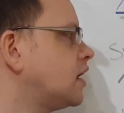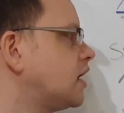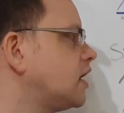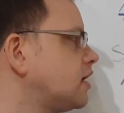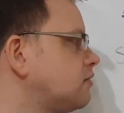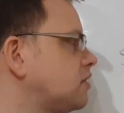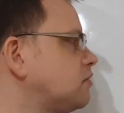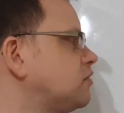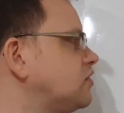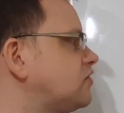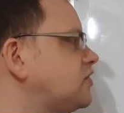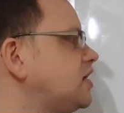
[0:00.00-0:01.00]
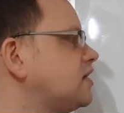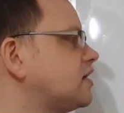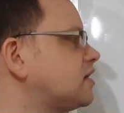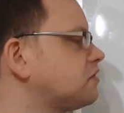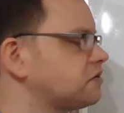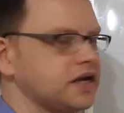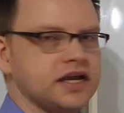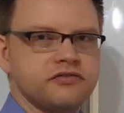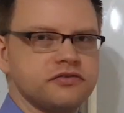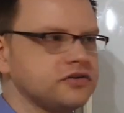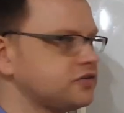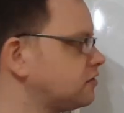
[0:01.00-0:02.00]
And when we see that our
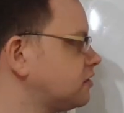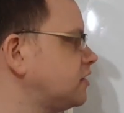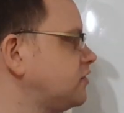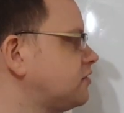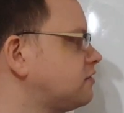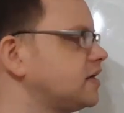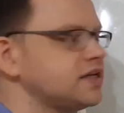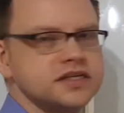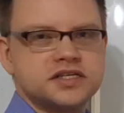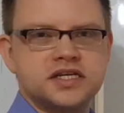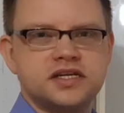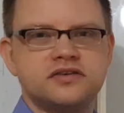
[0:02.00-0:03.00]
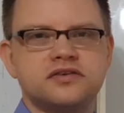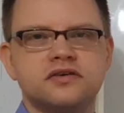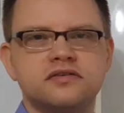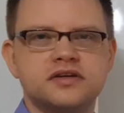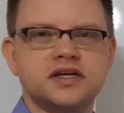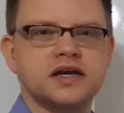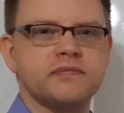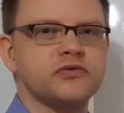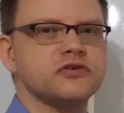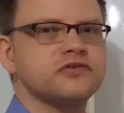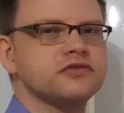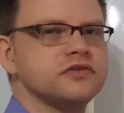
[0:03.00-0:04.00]
efforts or our strategy don't come
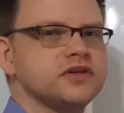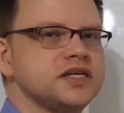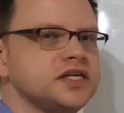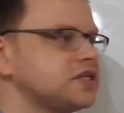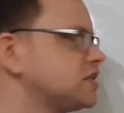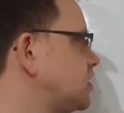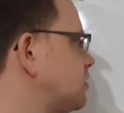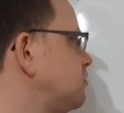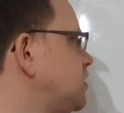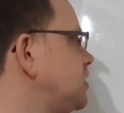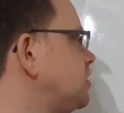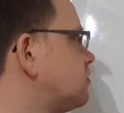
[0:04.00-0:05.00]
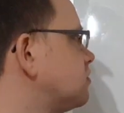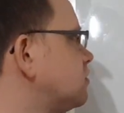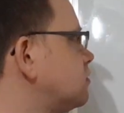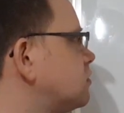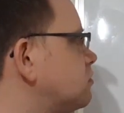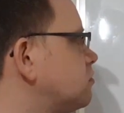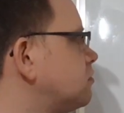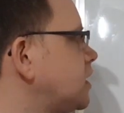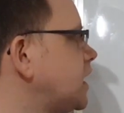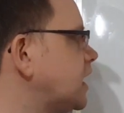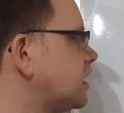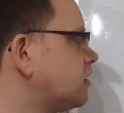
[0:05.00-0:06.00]
to fruition, then we need to look
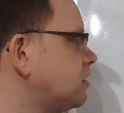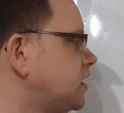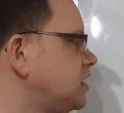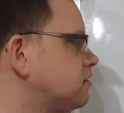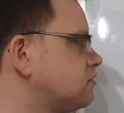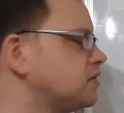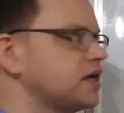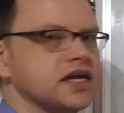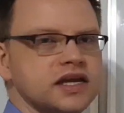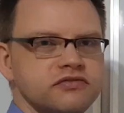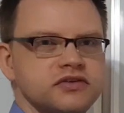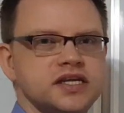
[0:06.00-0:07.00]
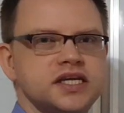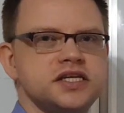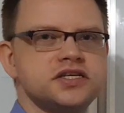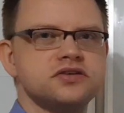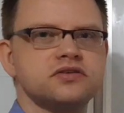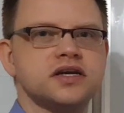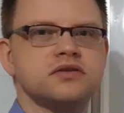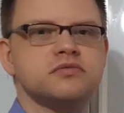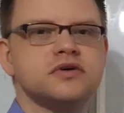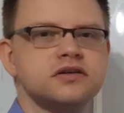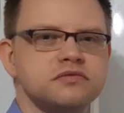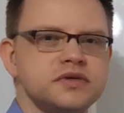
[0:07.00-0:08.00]
where here we have an issue and
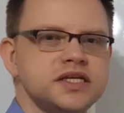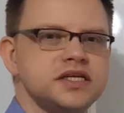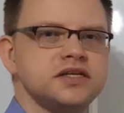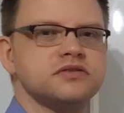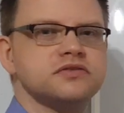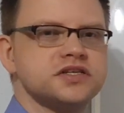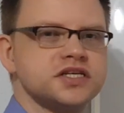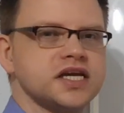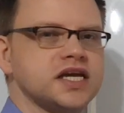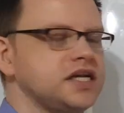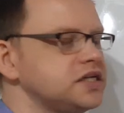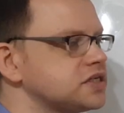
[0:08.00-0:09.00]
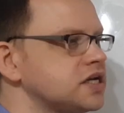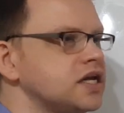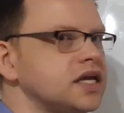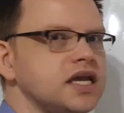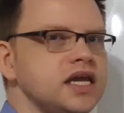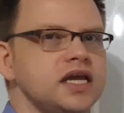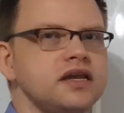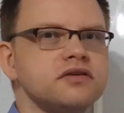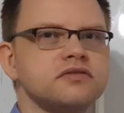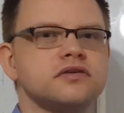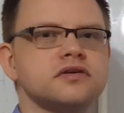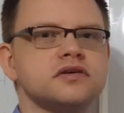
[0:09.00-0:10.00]
what we need to change in
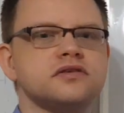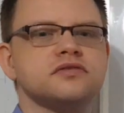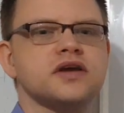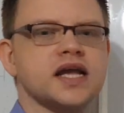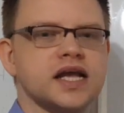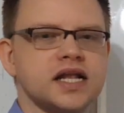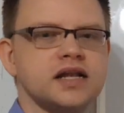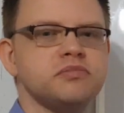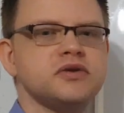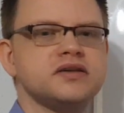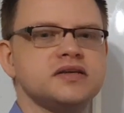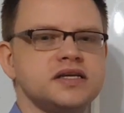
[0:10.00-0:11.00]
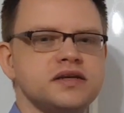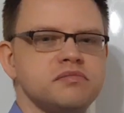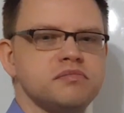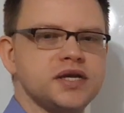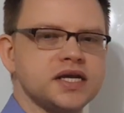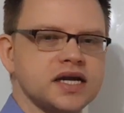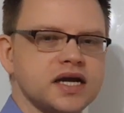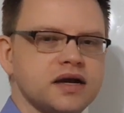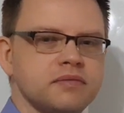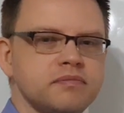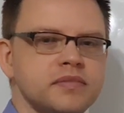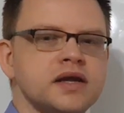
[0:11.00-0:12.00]
order to help the team
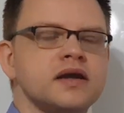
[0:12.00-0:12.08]
become